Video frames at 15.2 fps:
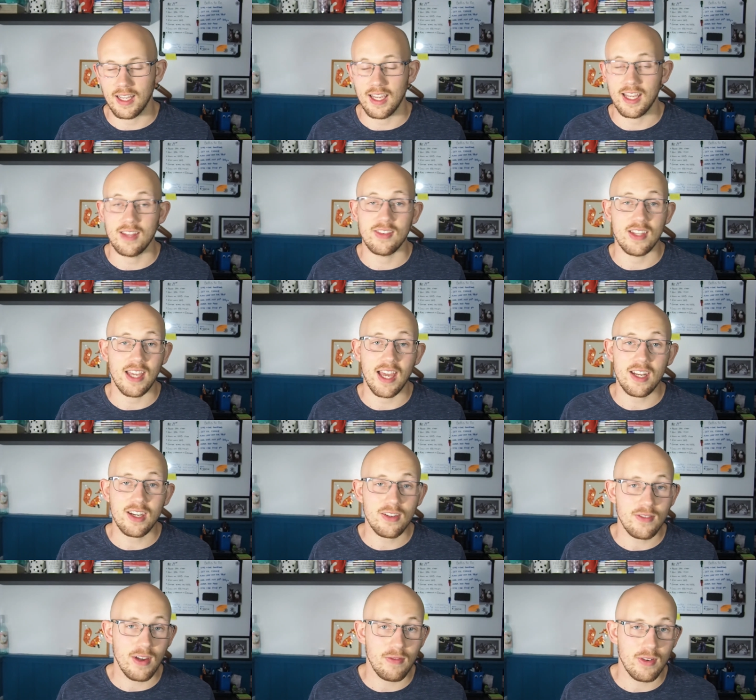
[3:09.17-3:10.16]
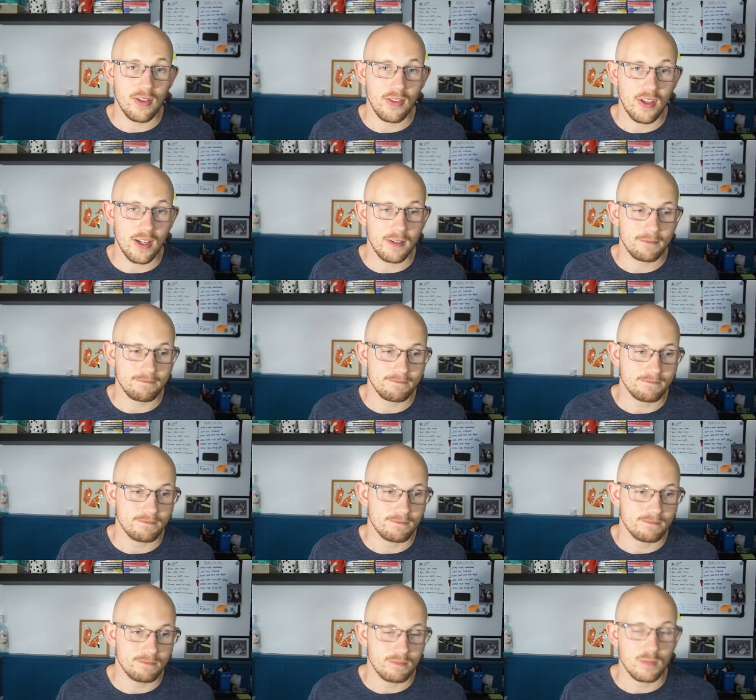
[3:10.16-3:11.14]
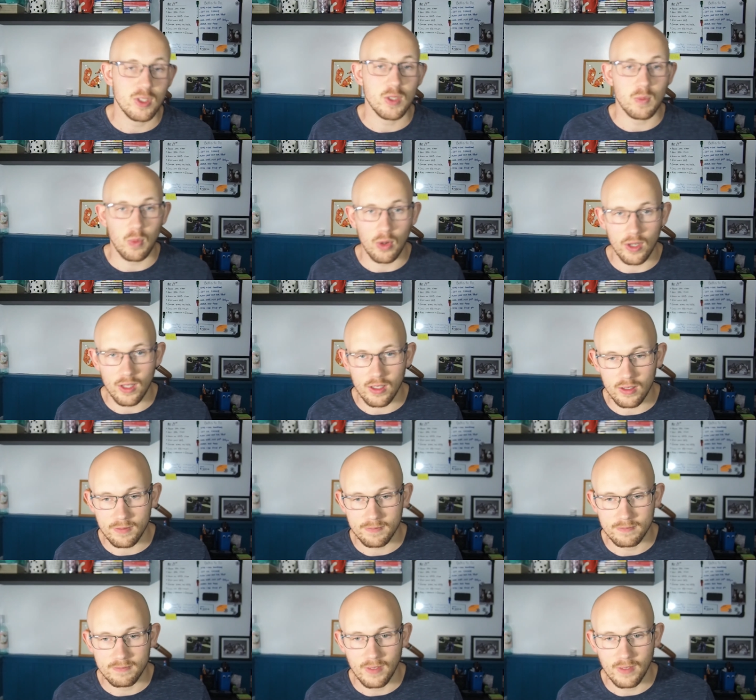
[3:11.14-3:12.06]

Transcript: in the end of everything, spoiler,